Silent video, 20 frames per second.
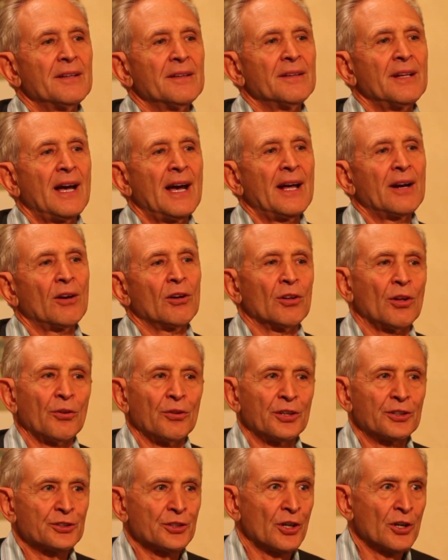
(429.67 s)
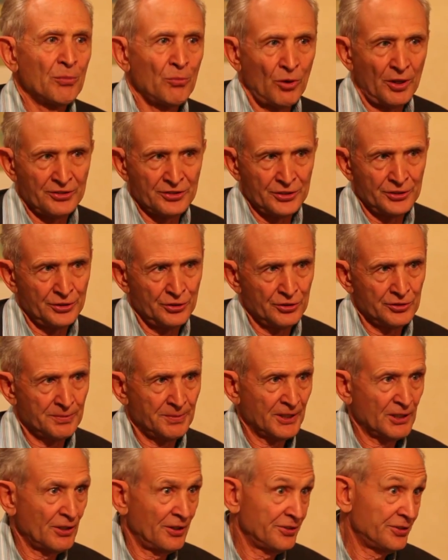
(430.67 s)
that although the term wasn't used
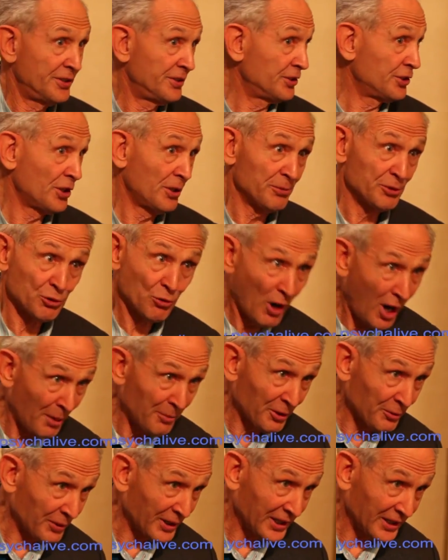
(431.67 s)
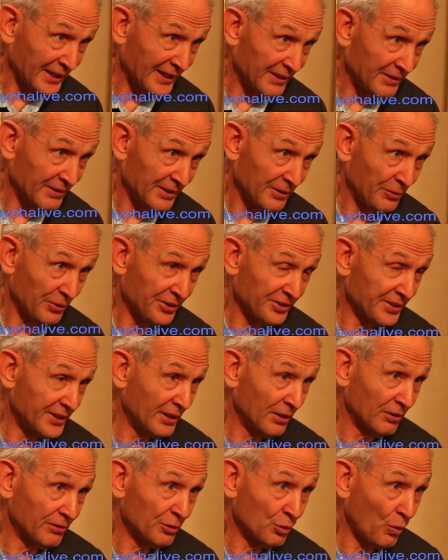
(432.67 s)
because the term trauma really, it was
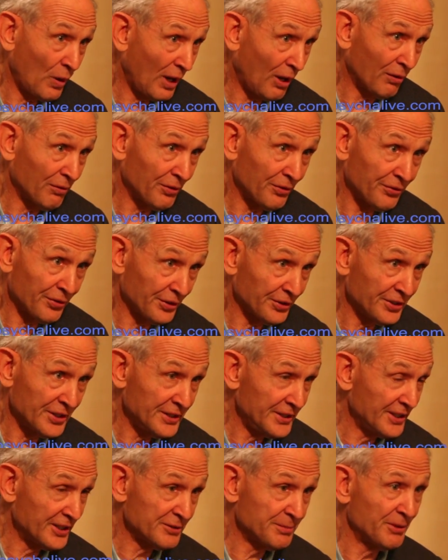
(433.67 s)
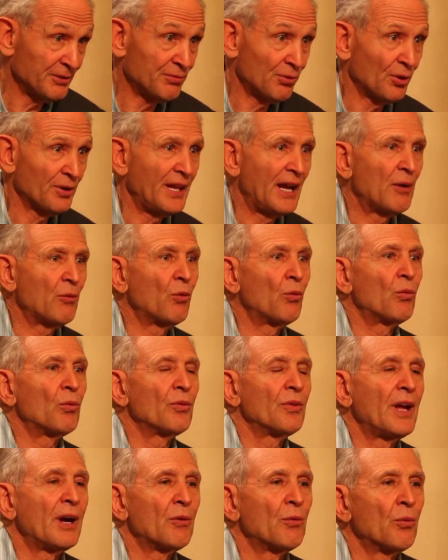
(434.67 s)
still 12, 13 years before that,
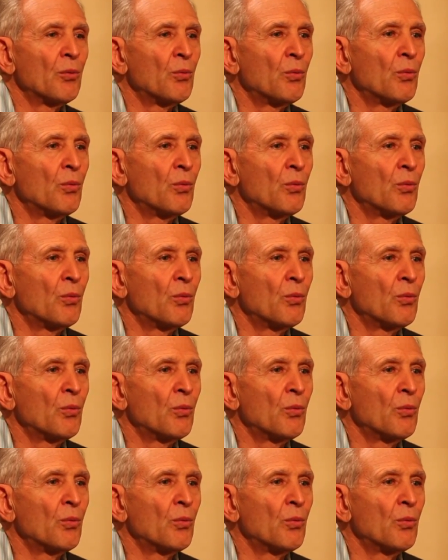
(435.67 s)
that